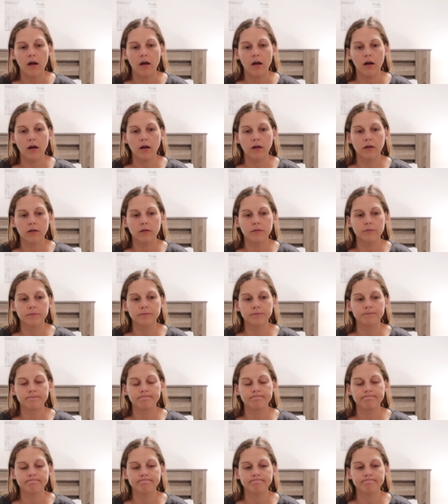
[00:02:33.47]

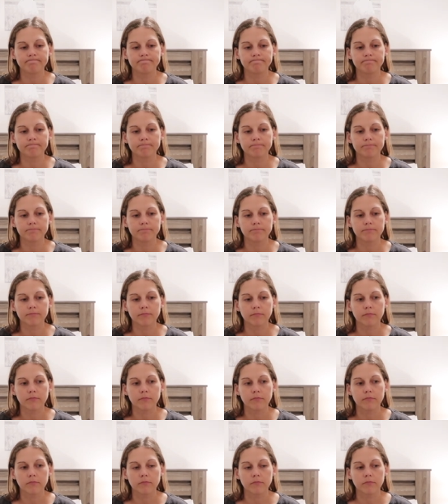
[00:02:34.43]
Um,
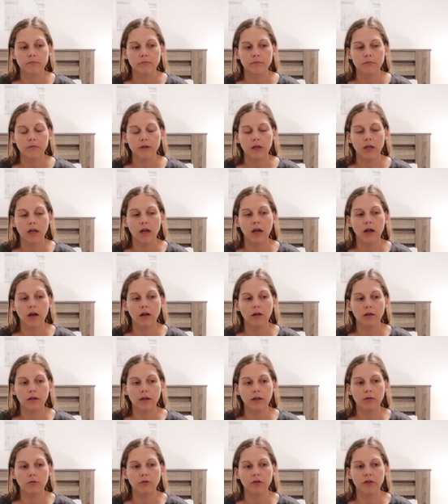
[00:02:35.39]
yeah,
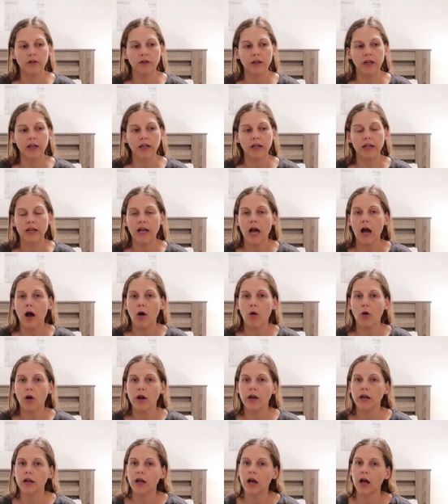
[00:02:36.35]
it was like an
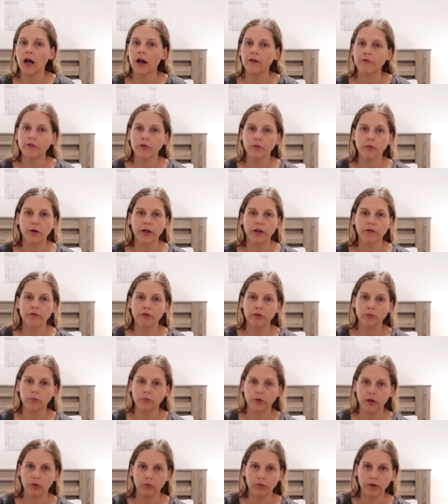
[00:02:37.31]
hour and a half away
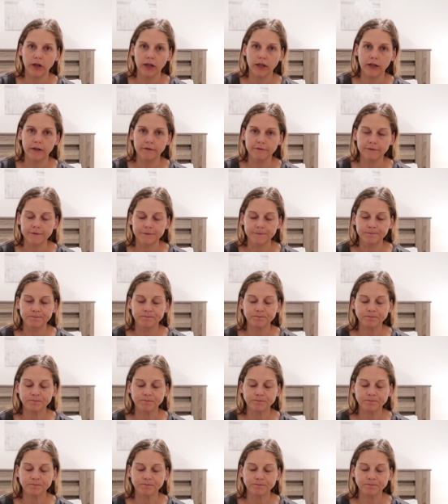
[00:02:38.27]
from where we lived.